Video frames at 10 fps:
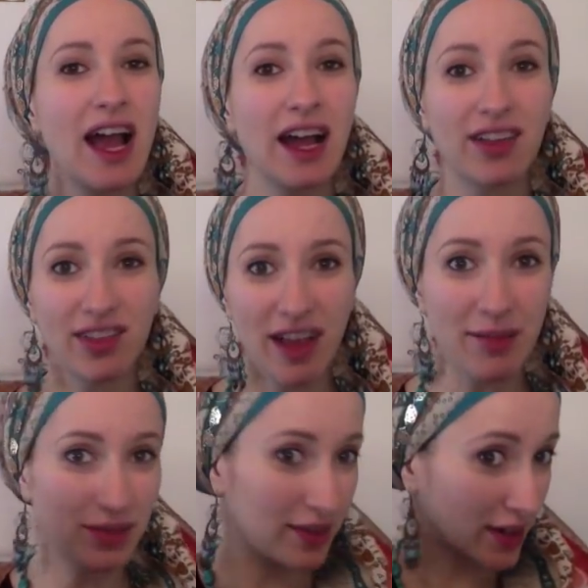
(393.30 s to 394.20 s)

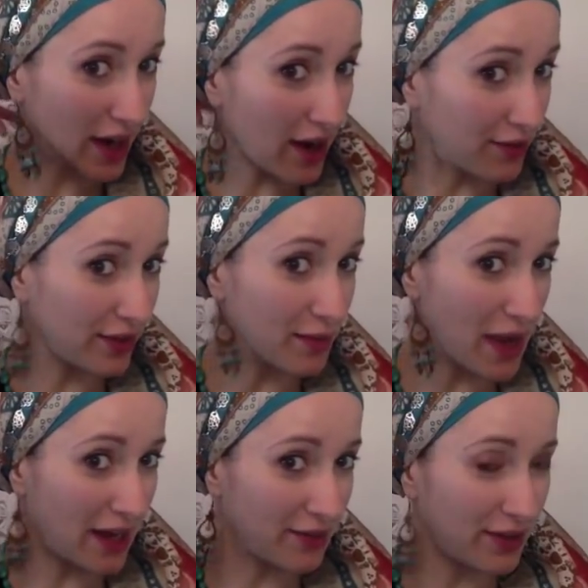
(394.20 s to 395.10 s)
except cover the
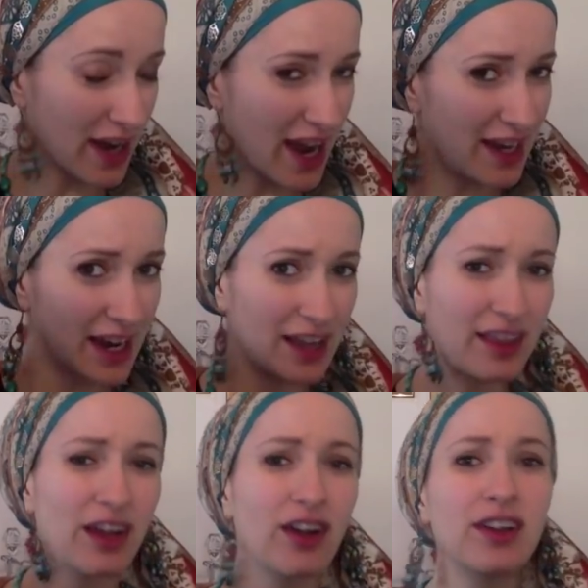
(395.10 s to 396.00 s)
back of your head,
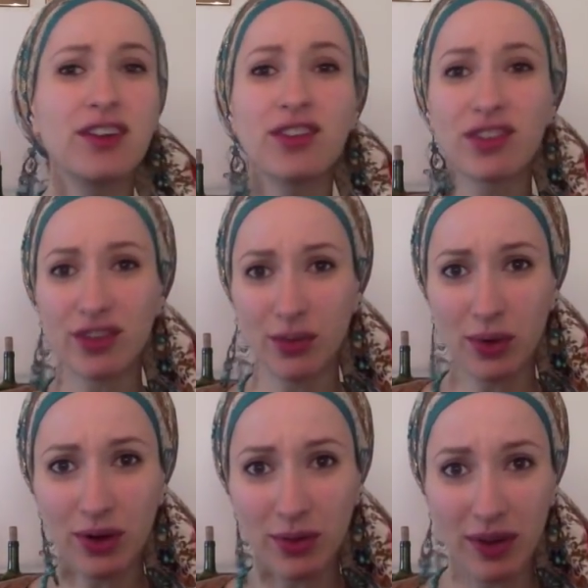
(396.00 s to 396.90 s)
and they are easier to
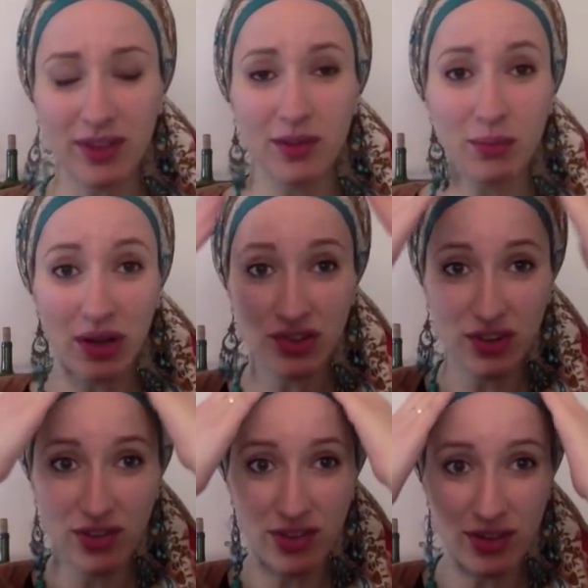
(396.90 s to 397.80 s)
work with. They're much
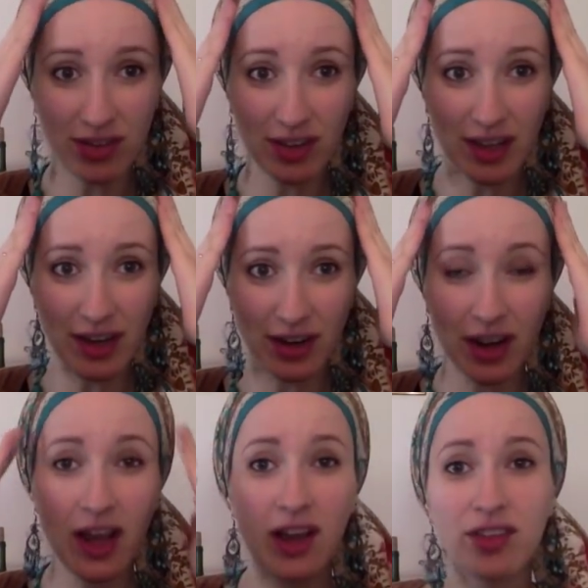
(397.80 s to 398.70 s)
easier to layer.
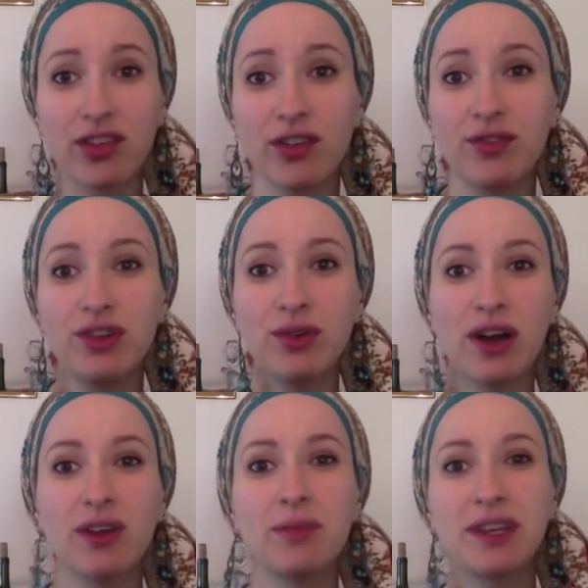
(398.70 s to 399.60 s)
So if you
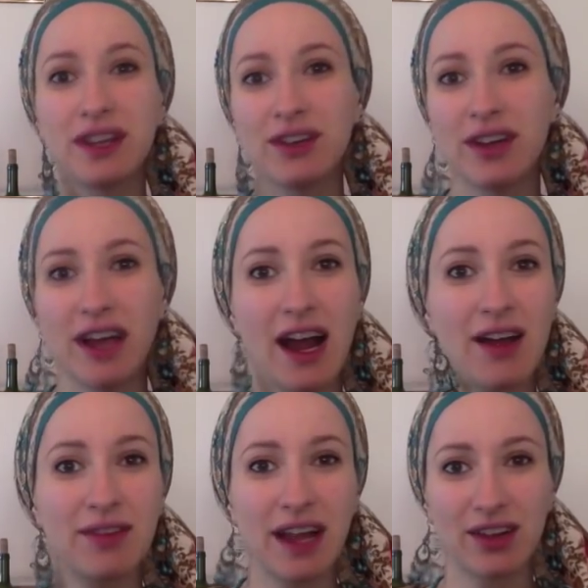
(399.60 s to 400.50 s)
are a beginner and
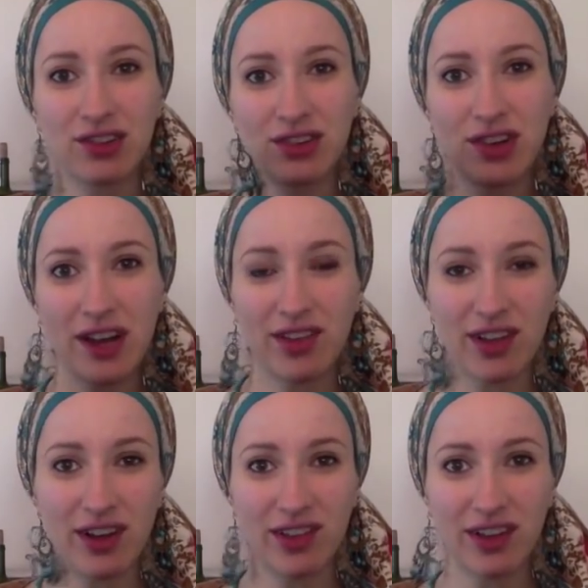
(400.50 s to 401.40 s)
haven't actually tried a
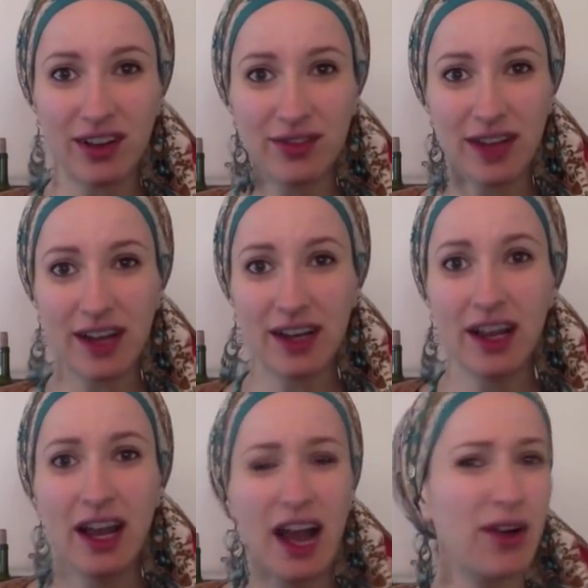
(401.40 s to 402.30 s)
Sari Scarf yet,
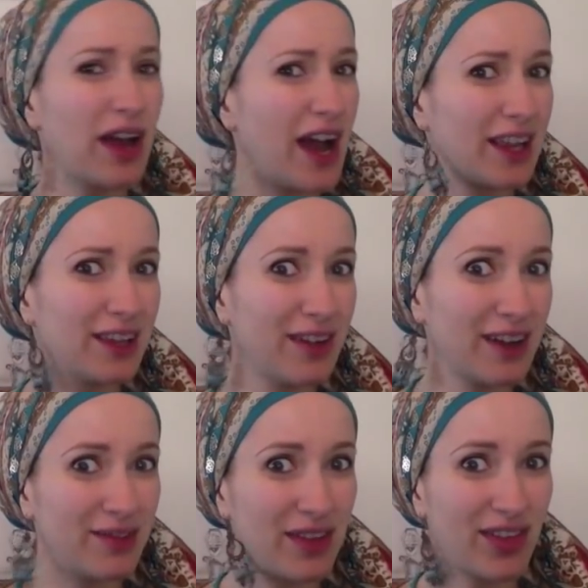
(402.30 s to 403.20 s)
I would highly
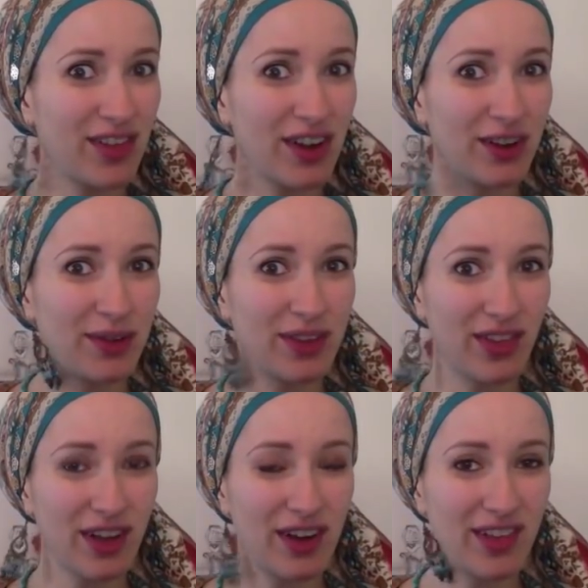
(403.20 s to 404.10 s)
recommend starting with the
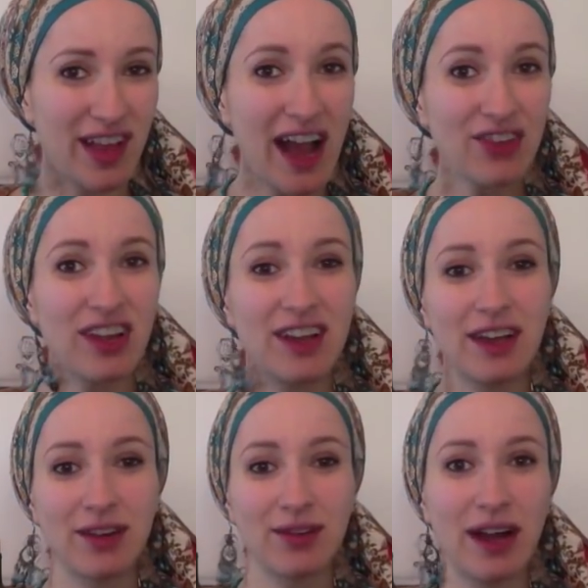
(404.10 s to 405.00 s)
Sari Sash
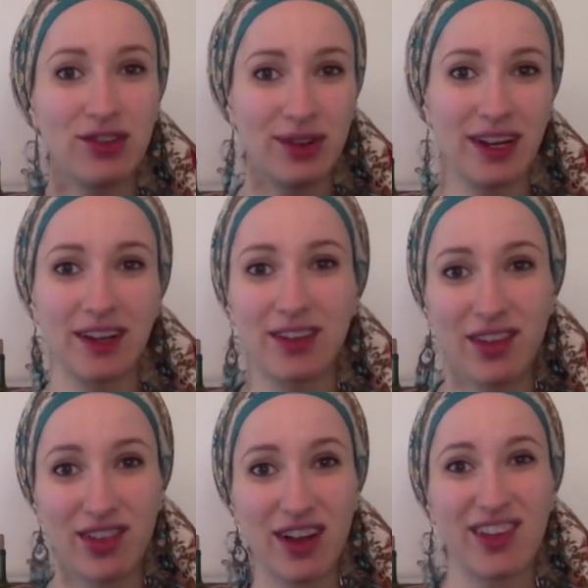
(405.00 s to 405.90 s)
and then graduating to
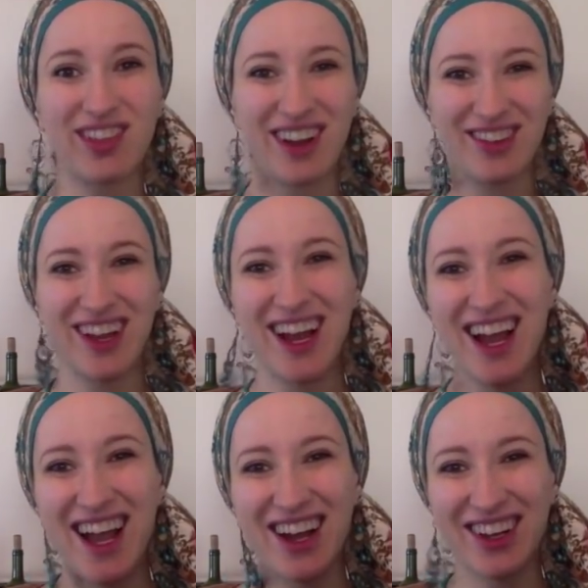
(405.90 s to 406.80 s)
the Sari Scarf.
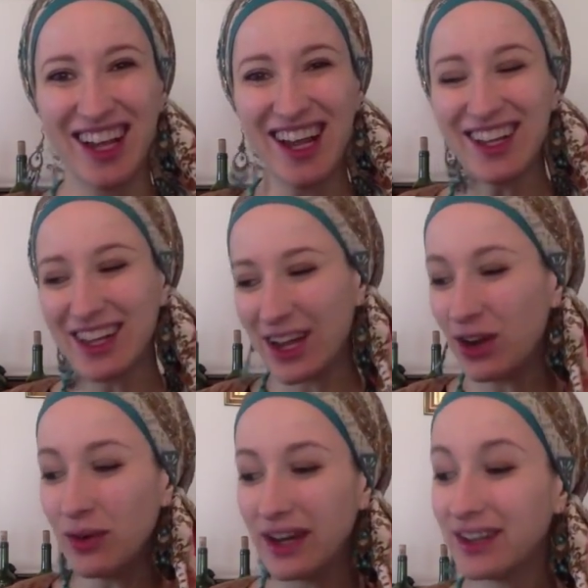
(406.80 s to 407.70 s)
Okay?
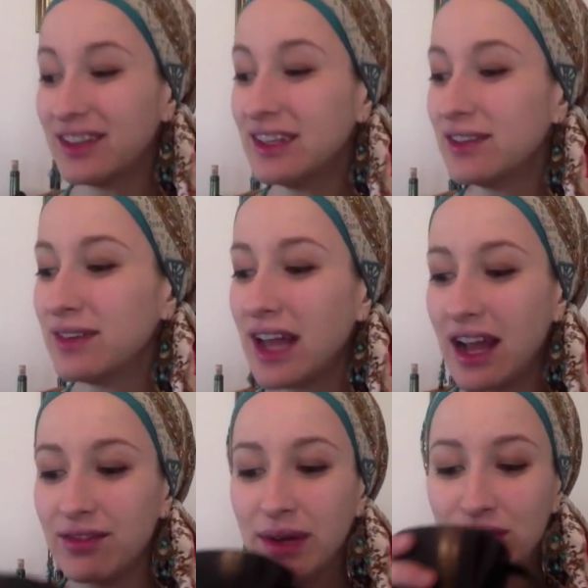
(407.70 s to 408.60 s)
Oh, and I didn't even
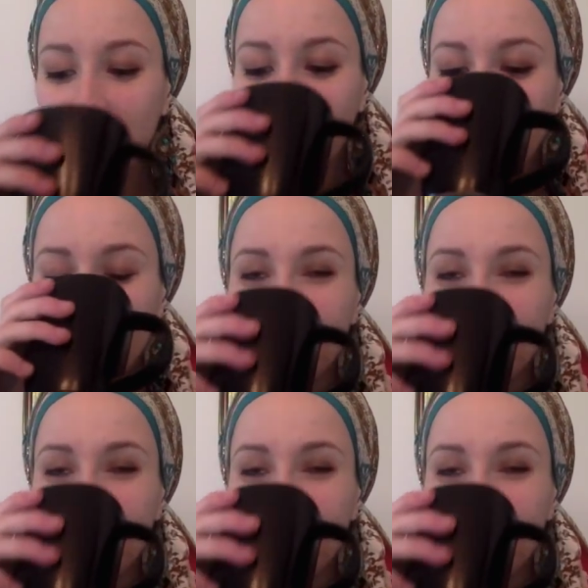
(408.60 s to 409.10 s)
have my drink.